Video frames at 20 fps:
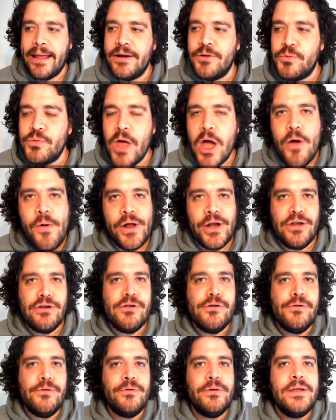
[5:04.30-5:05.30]
and although I
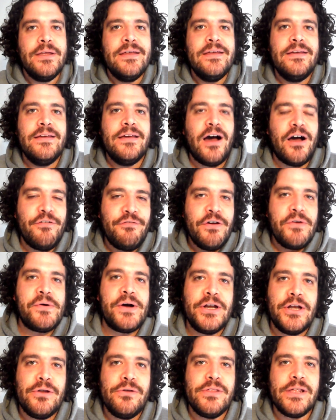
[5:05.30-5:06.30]
knew, I felt
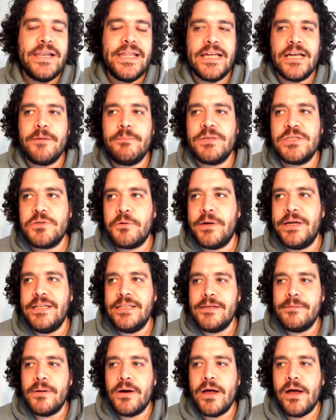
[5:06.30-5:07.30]
I knew the link between
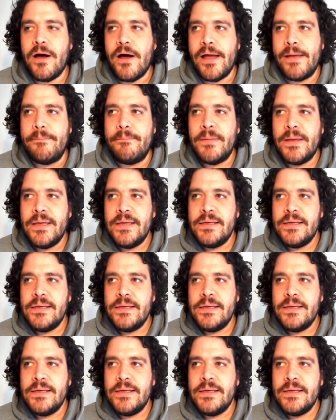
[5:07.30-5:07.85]
them, I, I